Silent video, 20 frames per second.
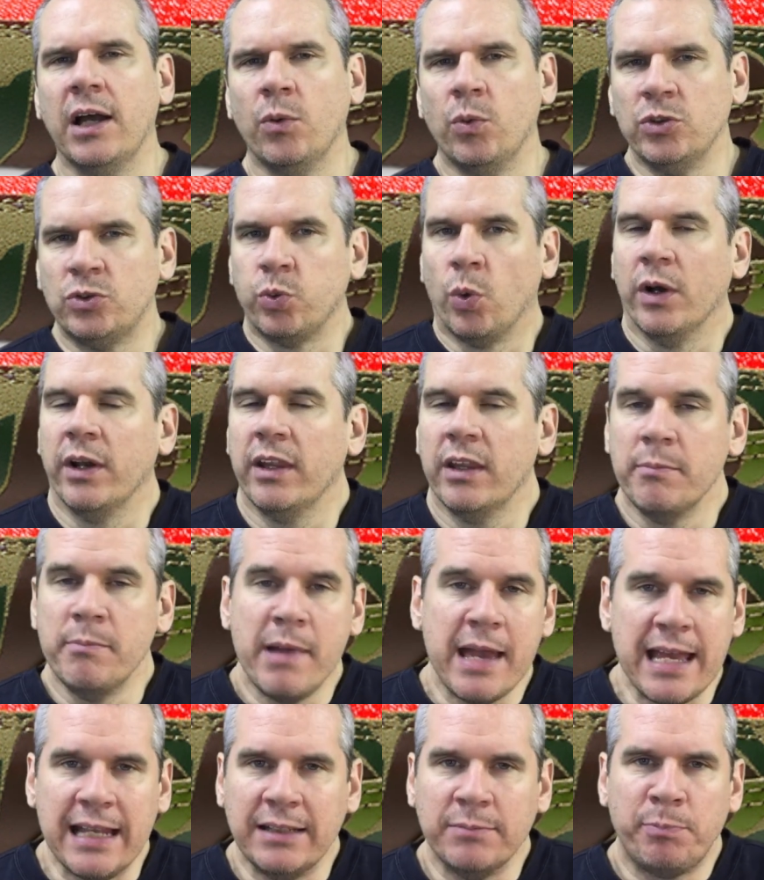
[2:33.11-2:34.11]
was one of the
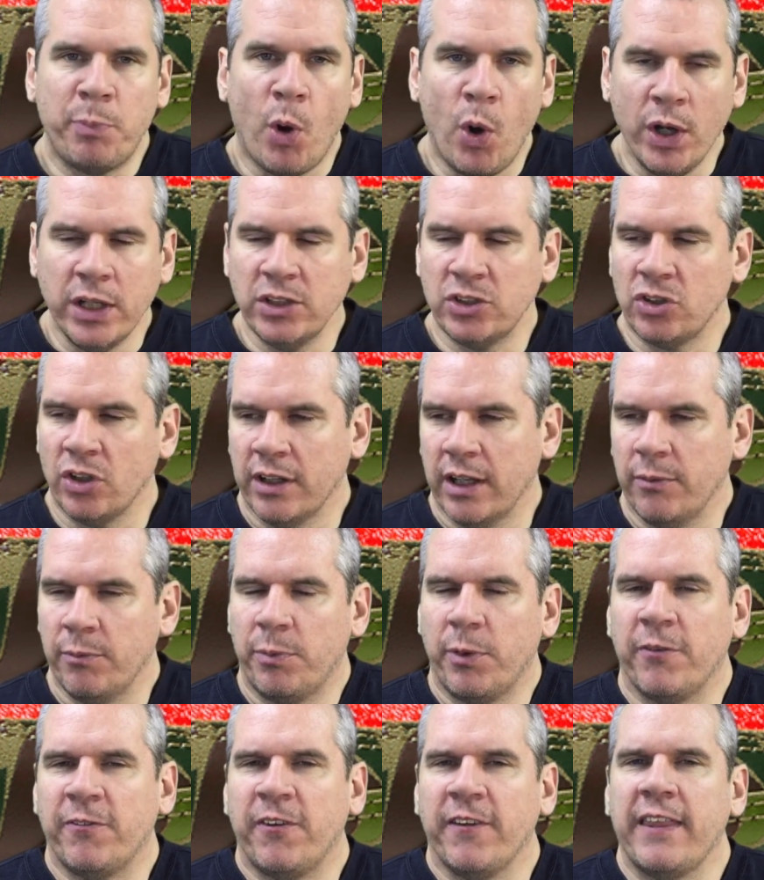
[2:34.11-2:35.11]
main points on it
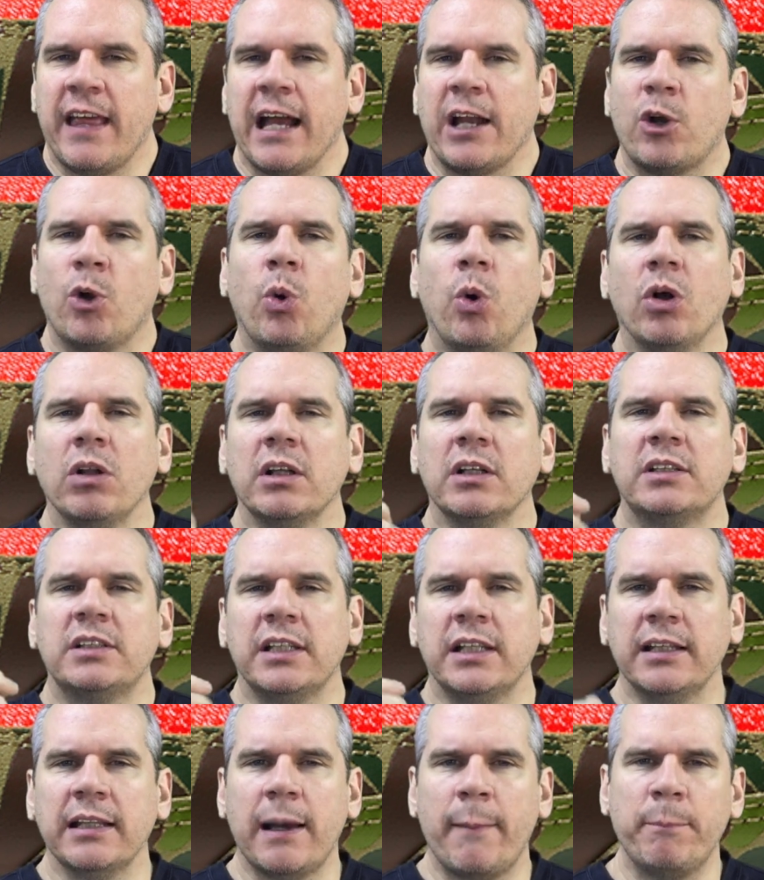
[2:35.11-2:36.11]
for that
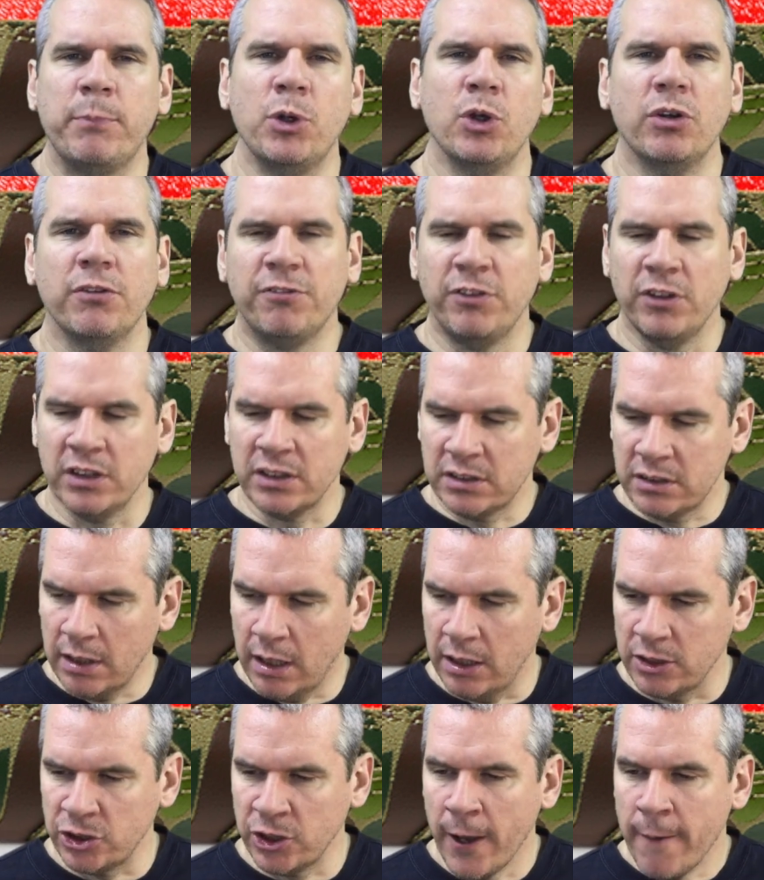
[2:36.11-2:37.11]
quality and that beautiful
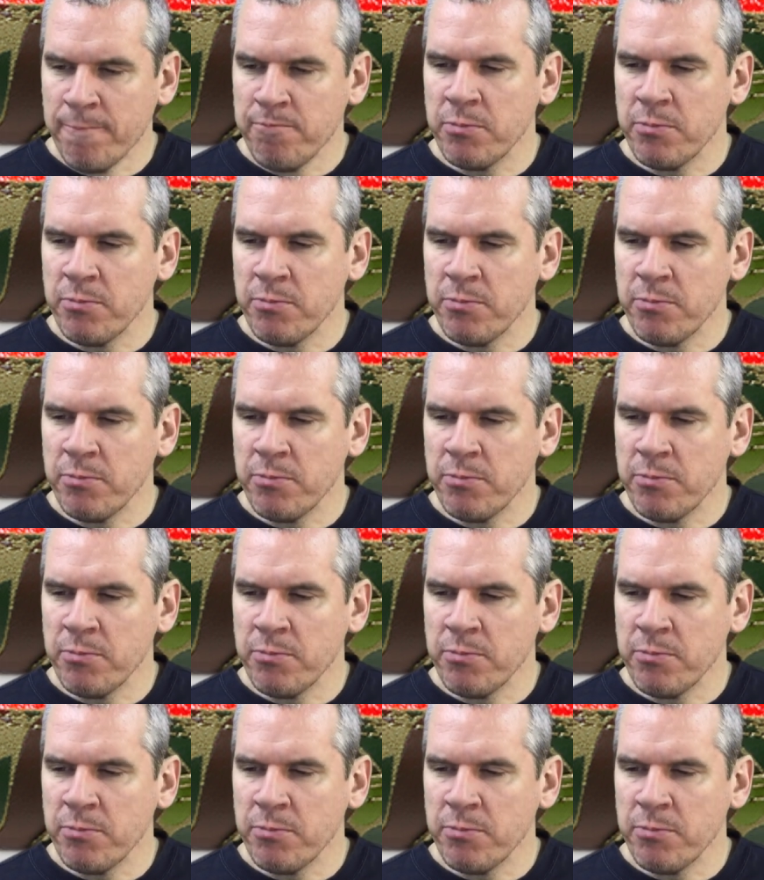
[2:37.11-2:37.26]
touch.